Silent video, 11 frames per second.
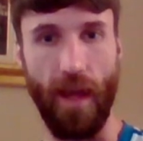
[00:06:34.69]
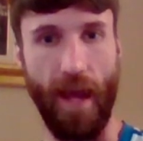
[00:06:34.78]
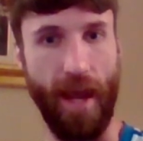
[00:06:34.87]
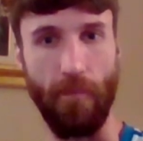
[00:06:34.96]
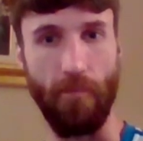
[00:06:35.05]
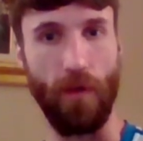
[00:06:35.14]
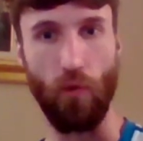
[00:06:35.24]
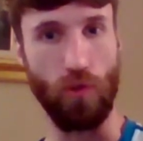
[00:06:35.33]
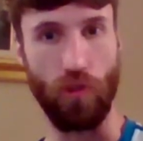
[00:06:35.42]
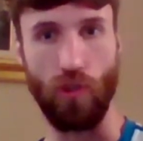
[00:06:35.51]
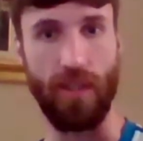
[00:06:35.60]
Um, it
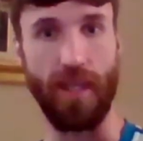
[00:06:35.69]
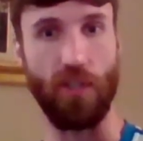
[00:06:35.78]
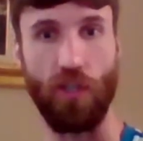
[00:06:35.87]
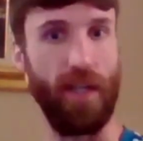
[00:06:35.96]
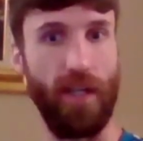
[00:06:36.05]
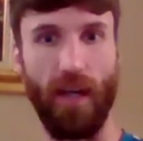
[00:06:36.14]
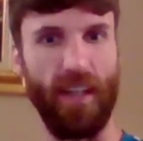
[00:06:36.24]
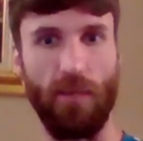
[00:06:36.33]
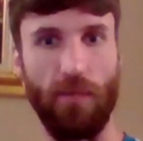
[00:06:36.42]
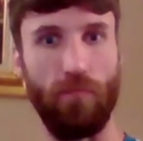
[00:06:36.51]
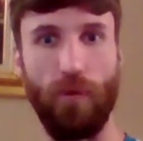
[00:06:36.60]
was just literally like